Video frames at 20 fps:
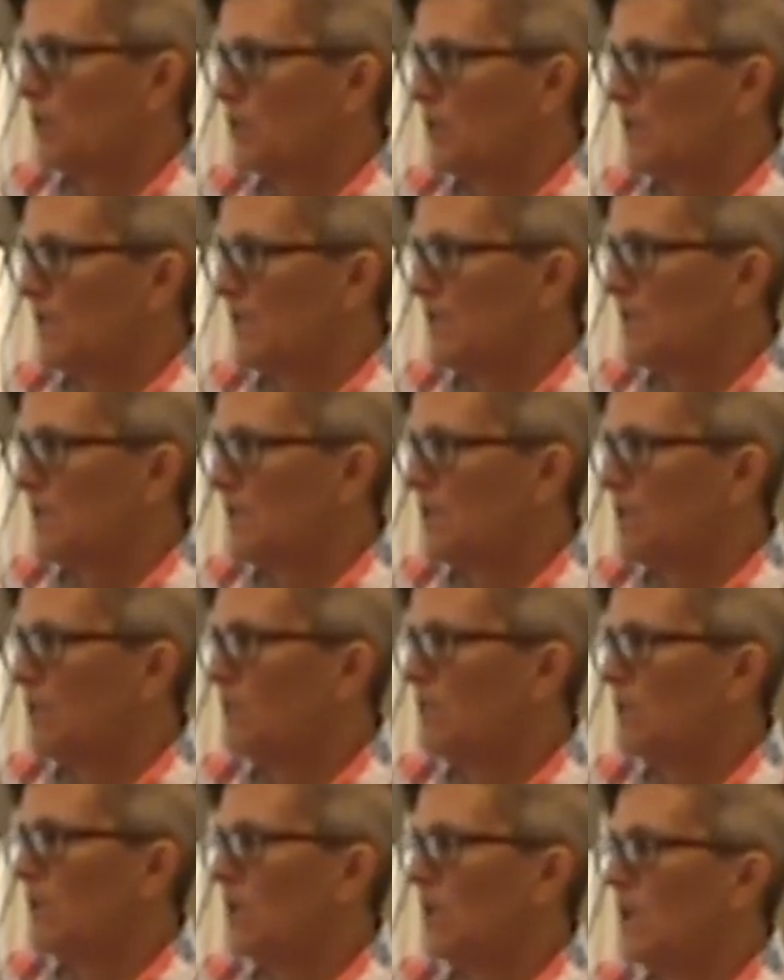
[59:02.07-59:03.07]
route system,
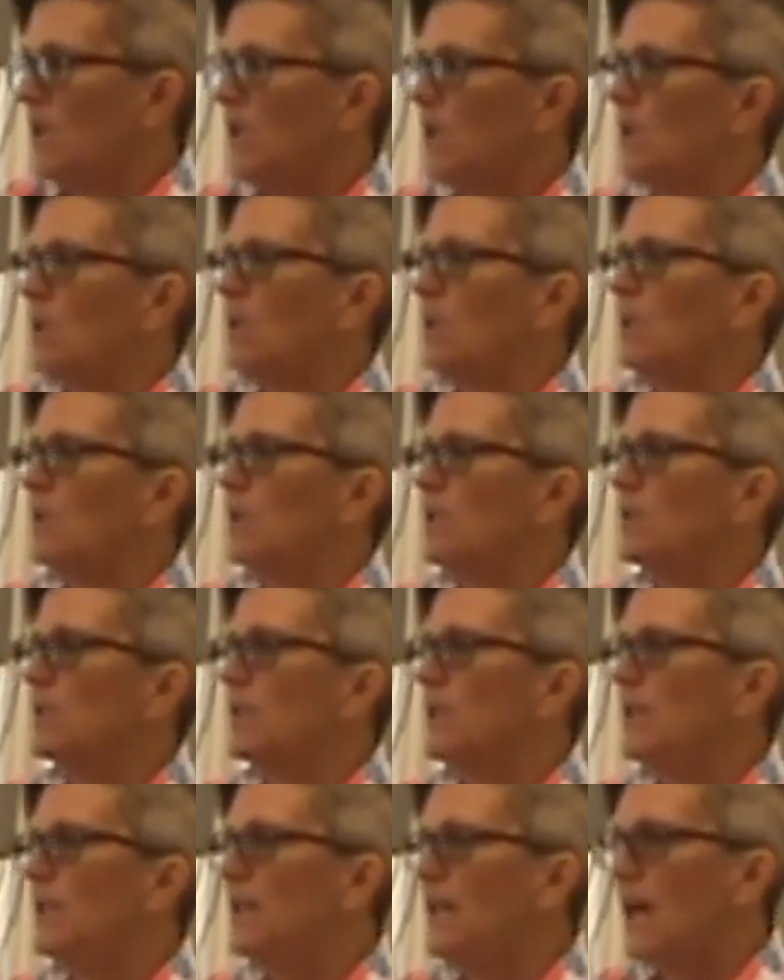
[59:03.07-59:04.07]
there's
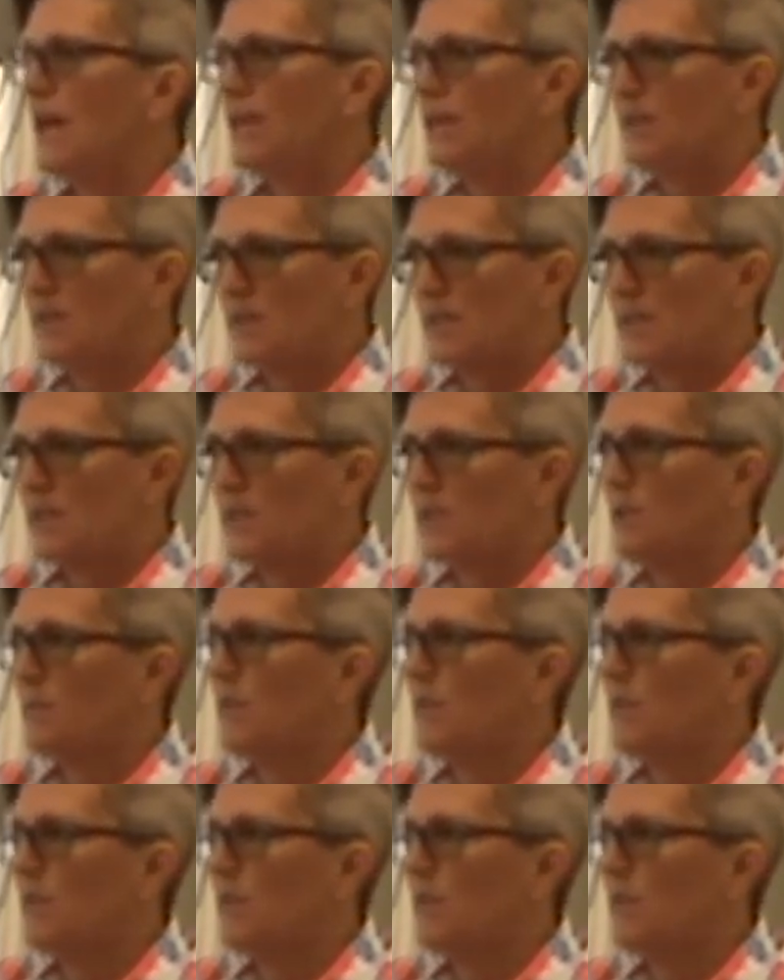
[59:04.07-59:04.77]
another system